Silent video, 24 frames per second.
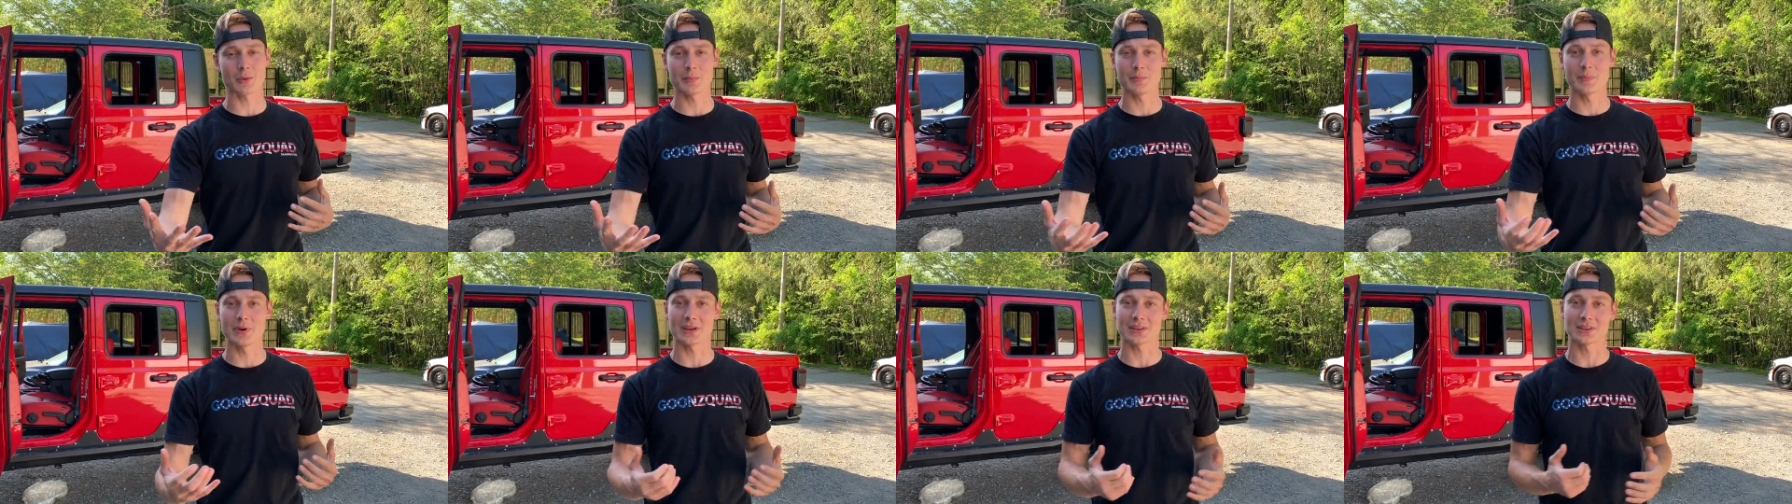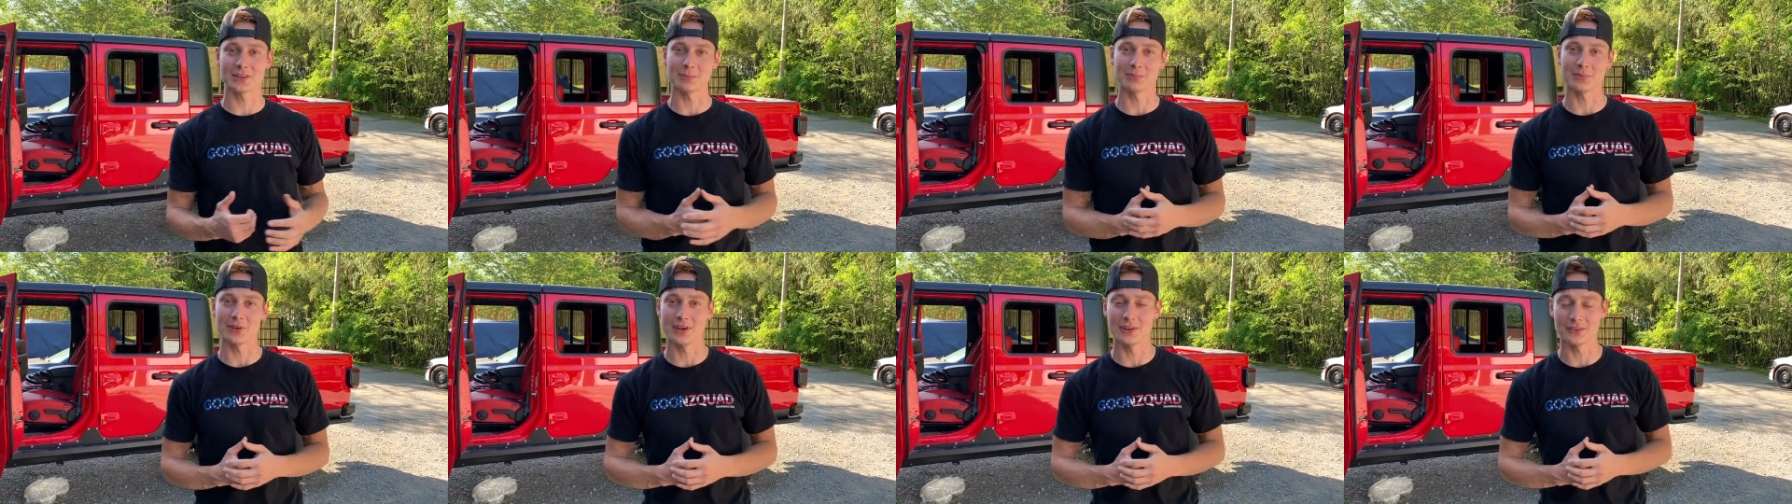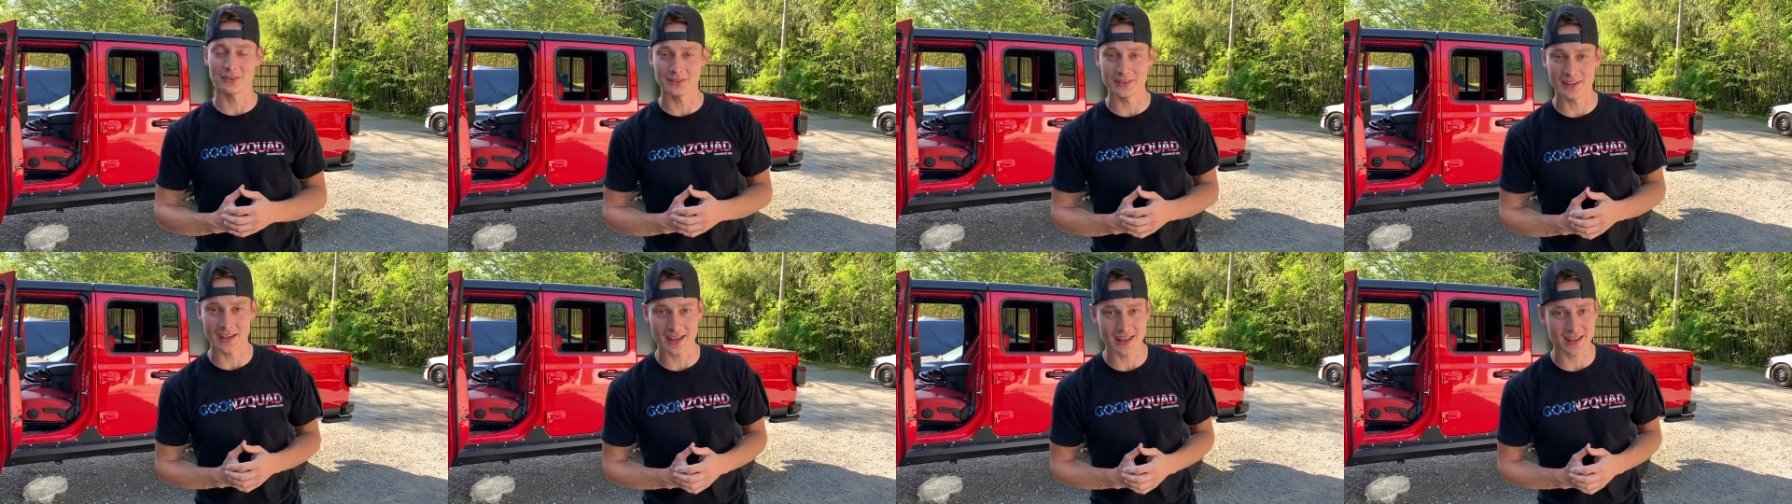picked up the other
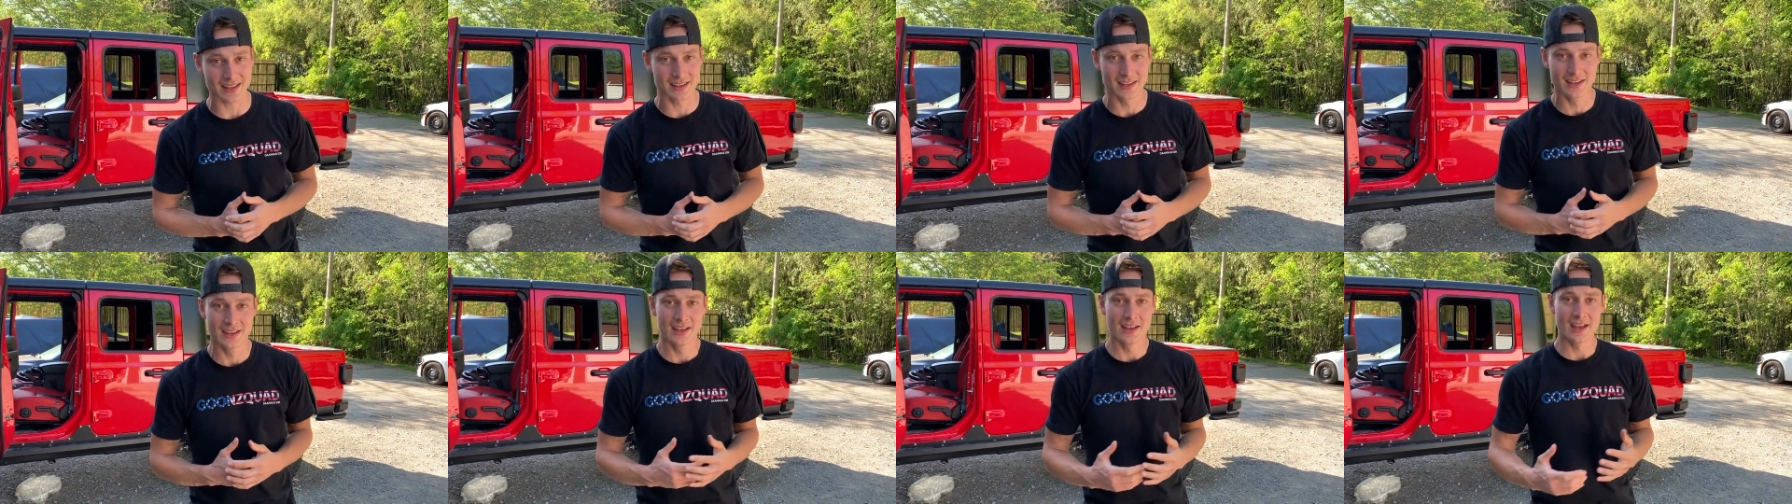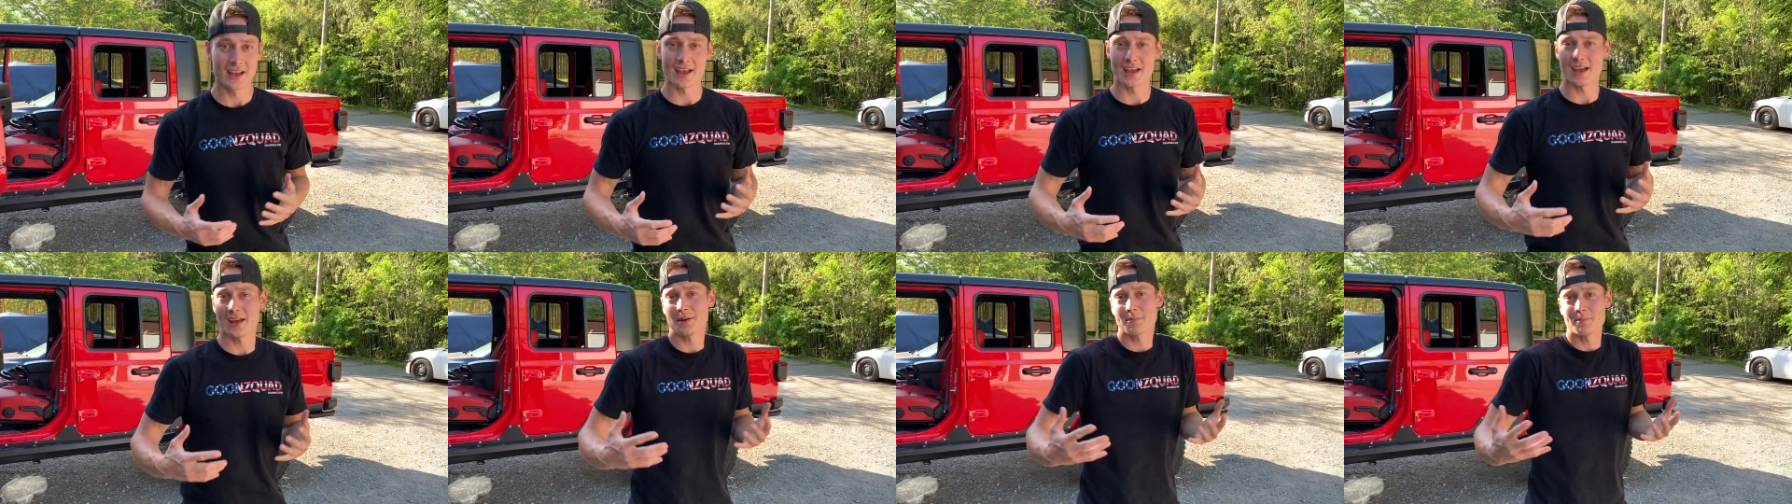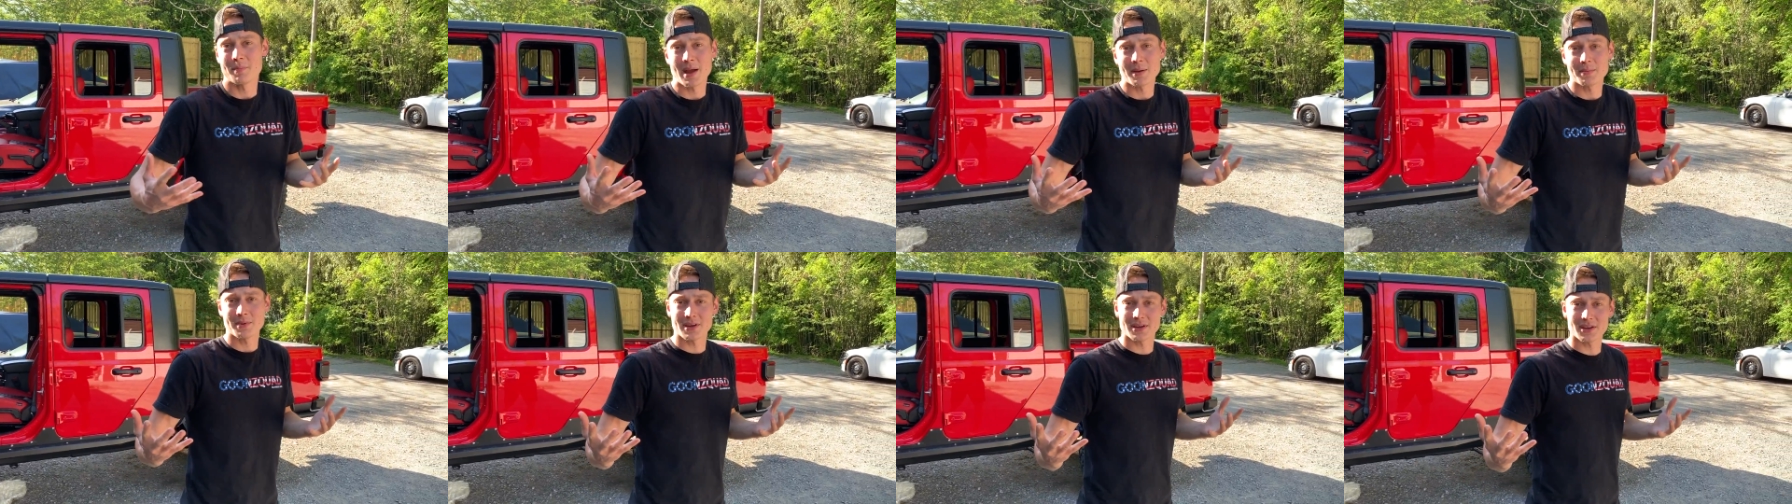day, and
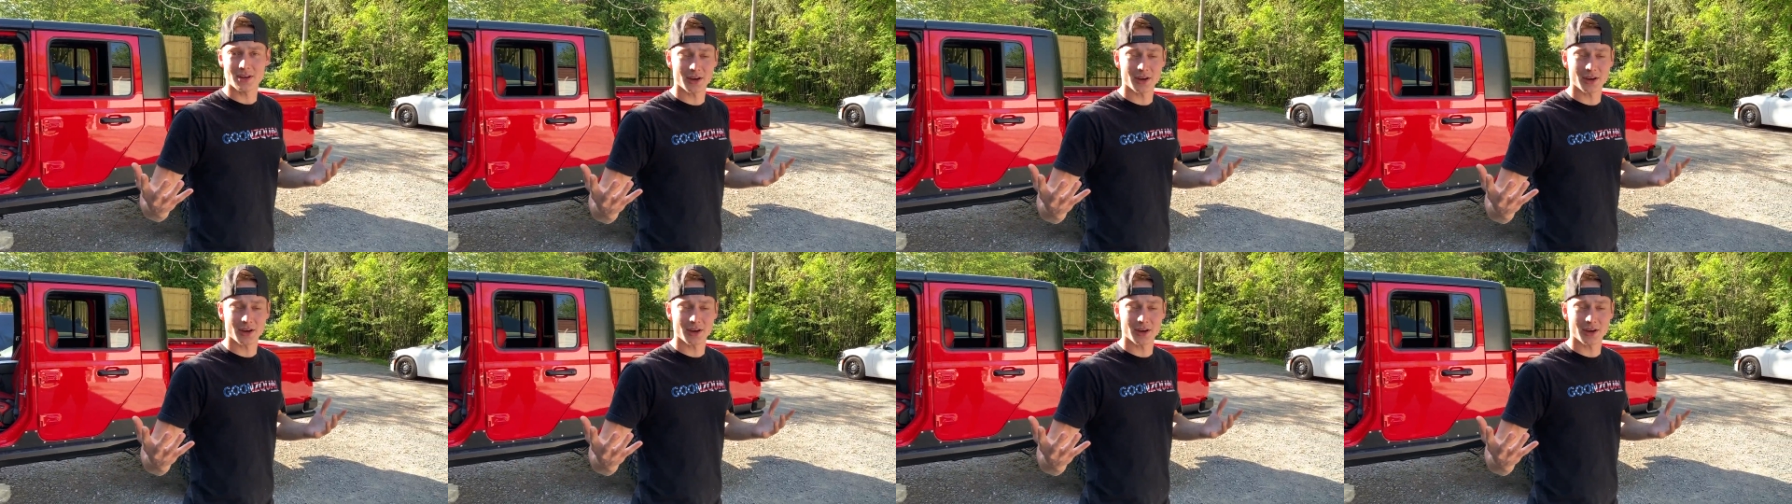maybe a